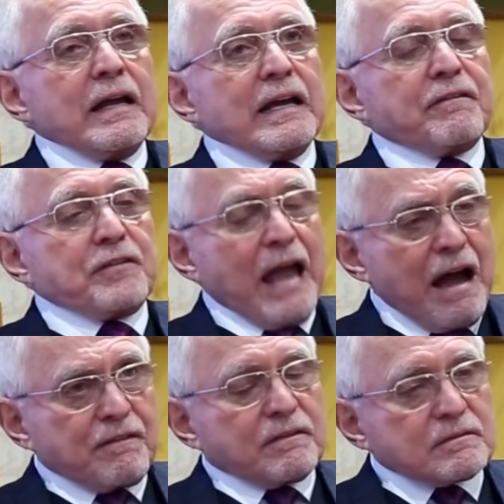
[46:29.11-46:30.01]
if you
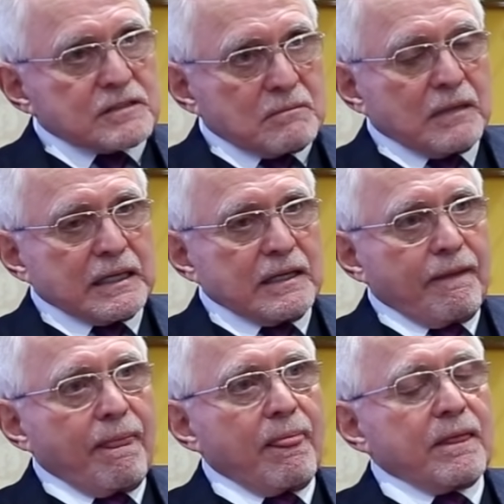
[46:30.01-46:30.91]
have some
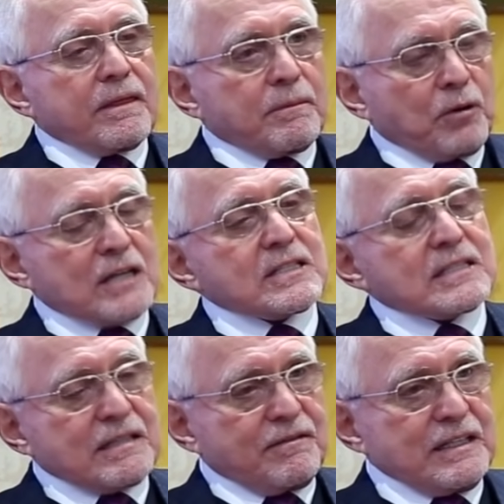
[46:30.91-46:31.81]
money, the
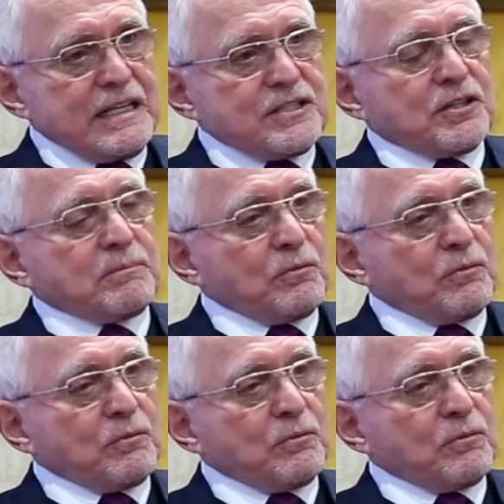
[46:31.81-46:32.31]
process is even easier.